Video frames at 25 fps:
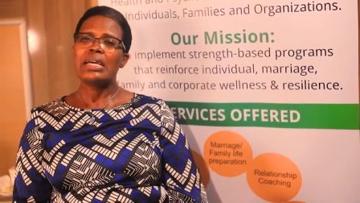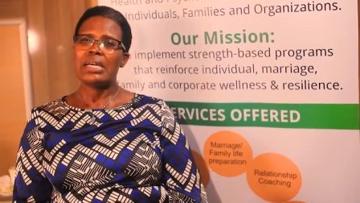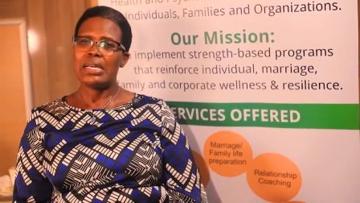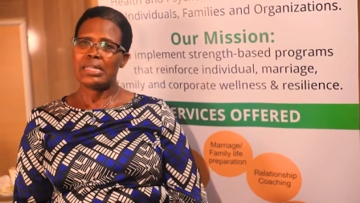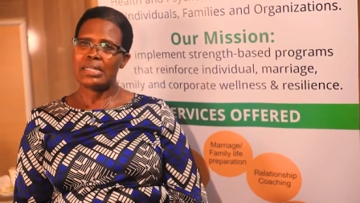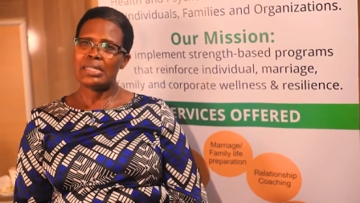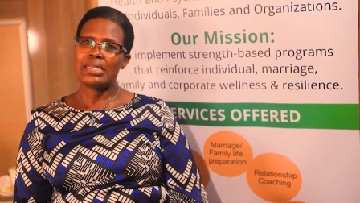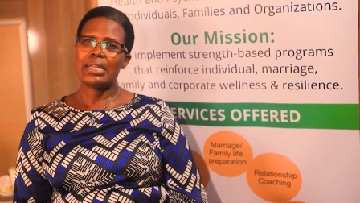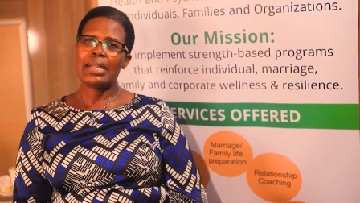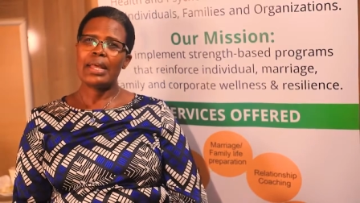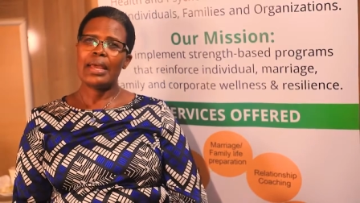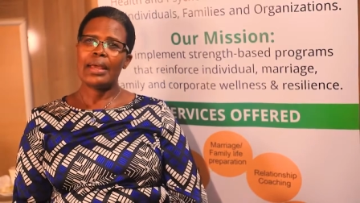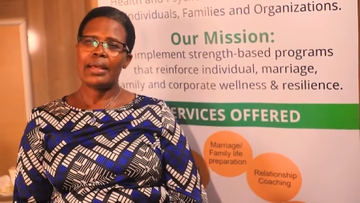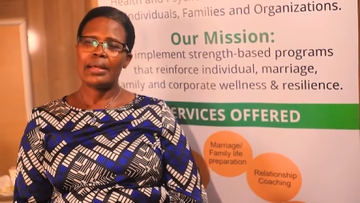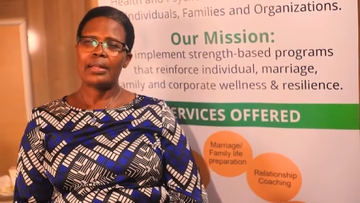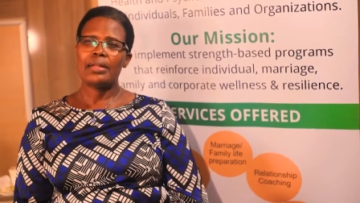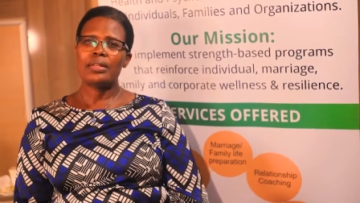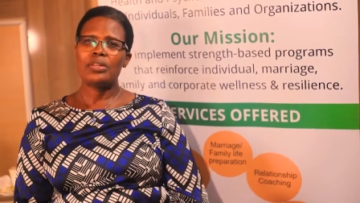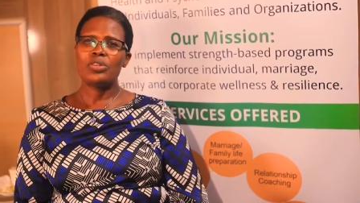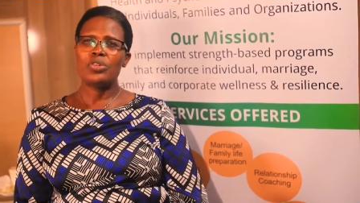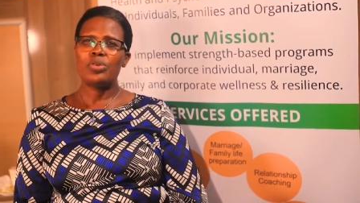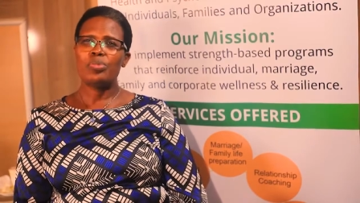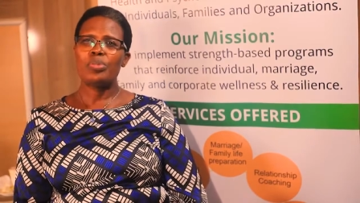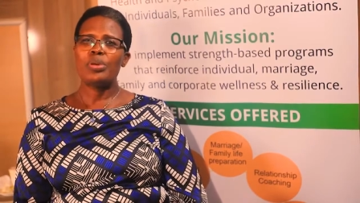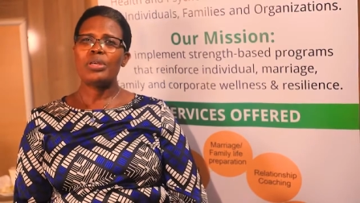it's
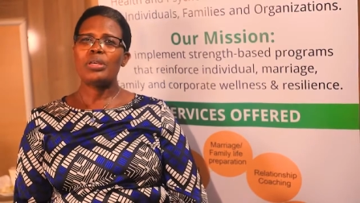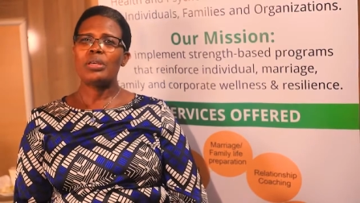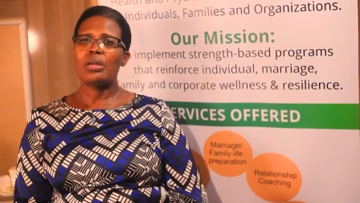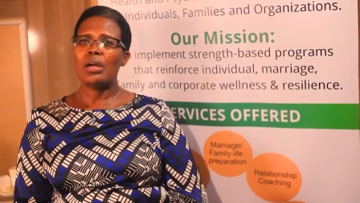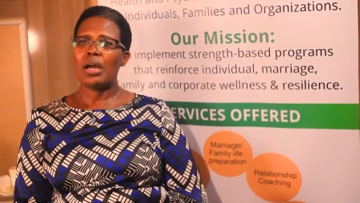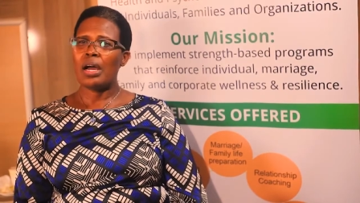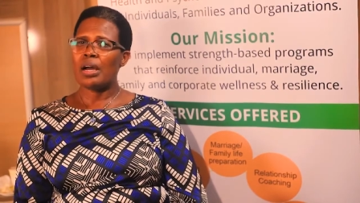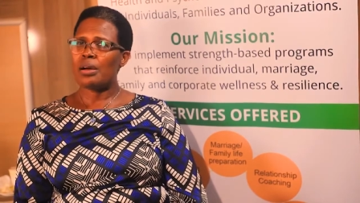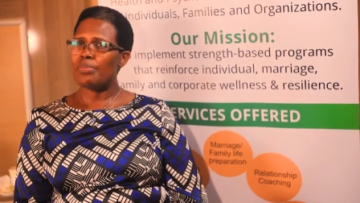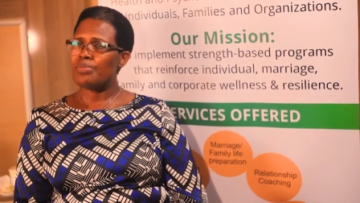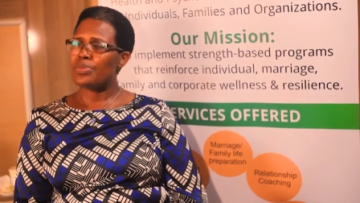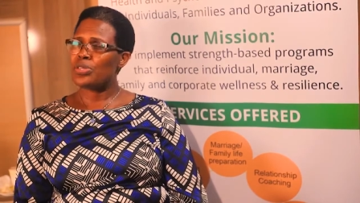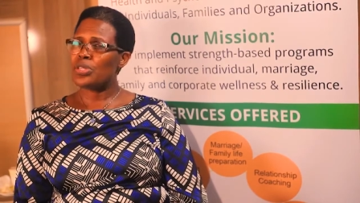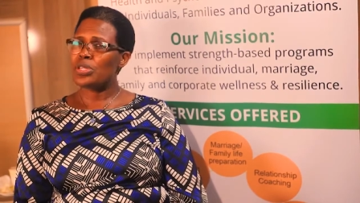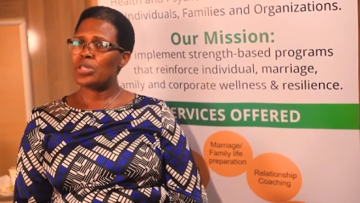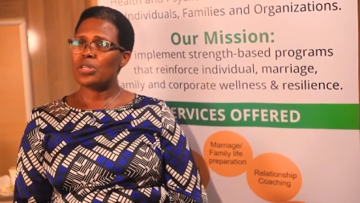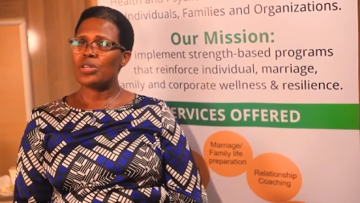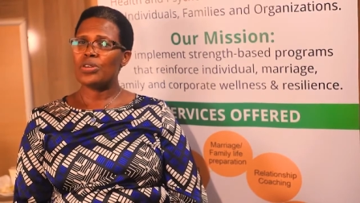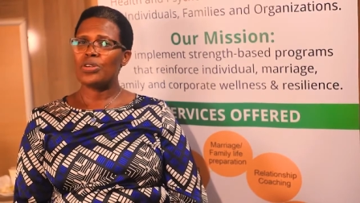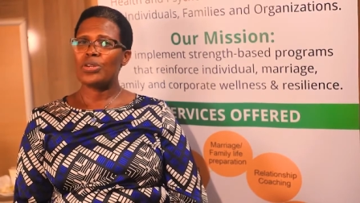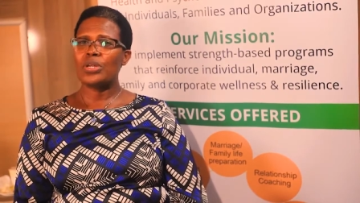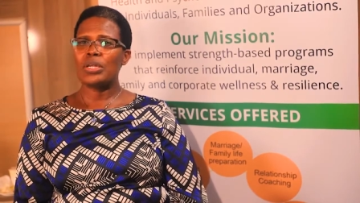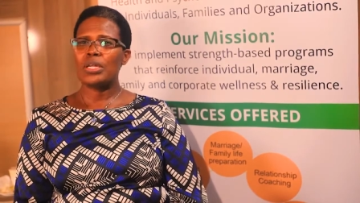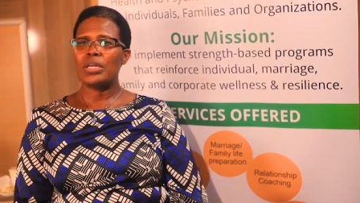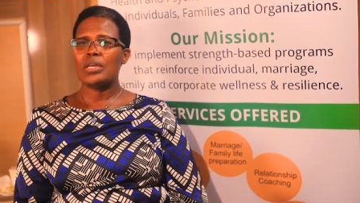likely to be
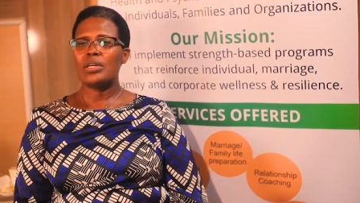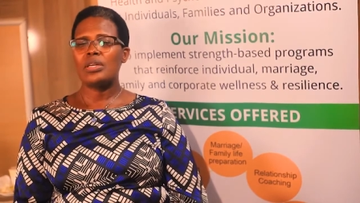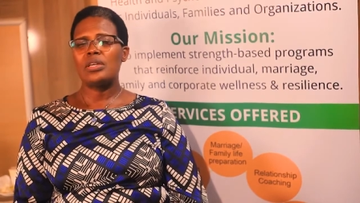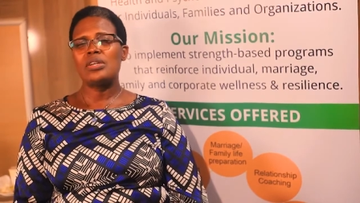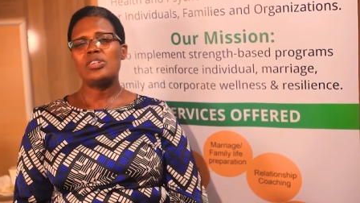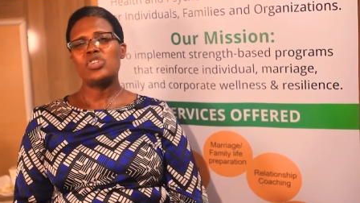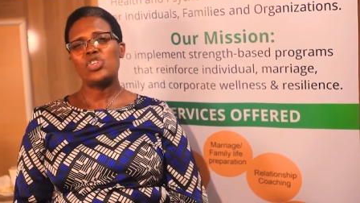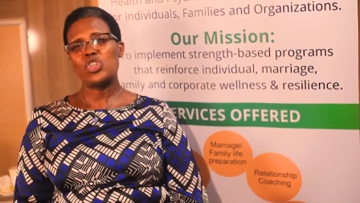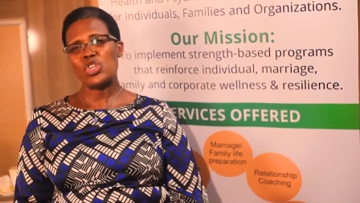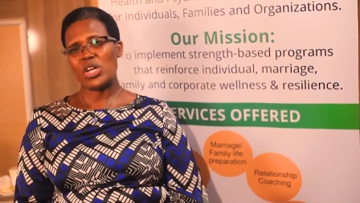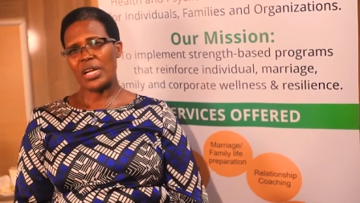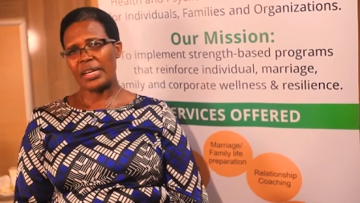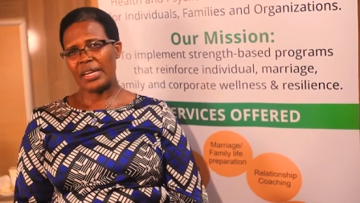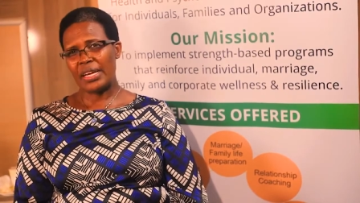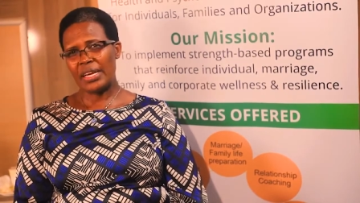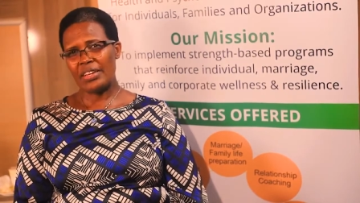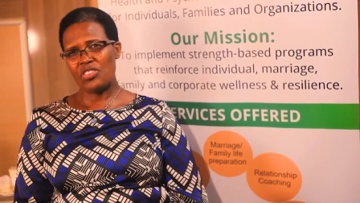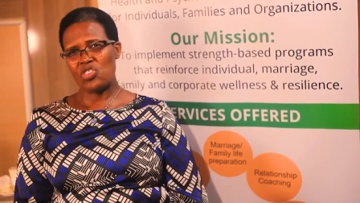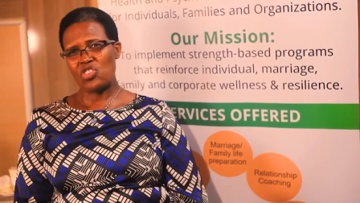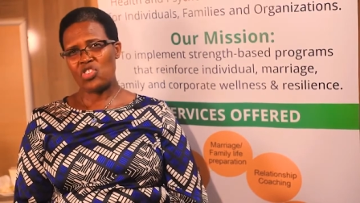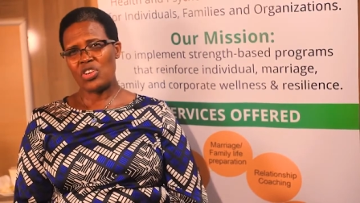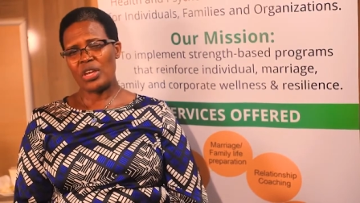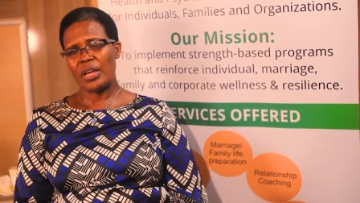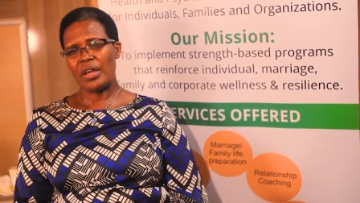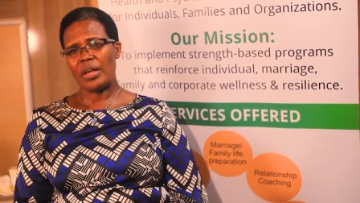absolutely
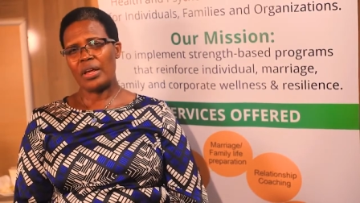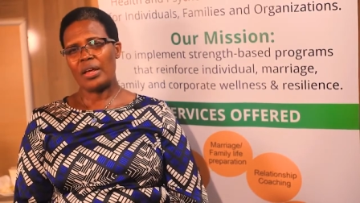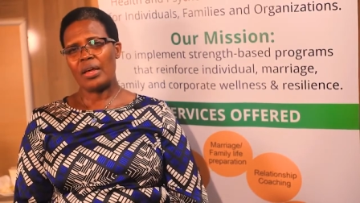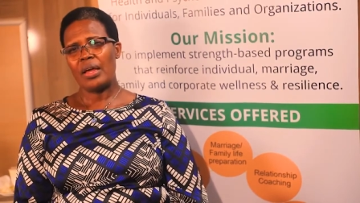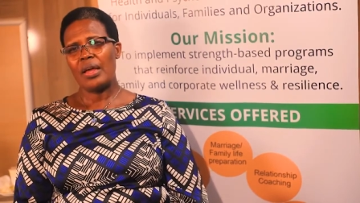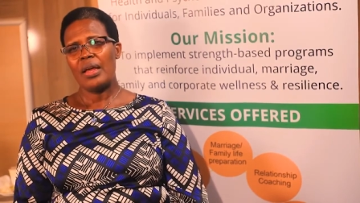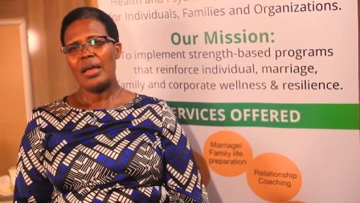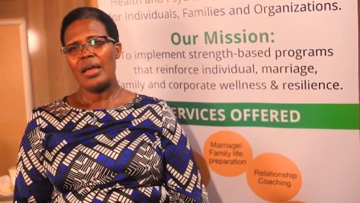challenging.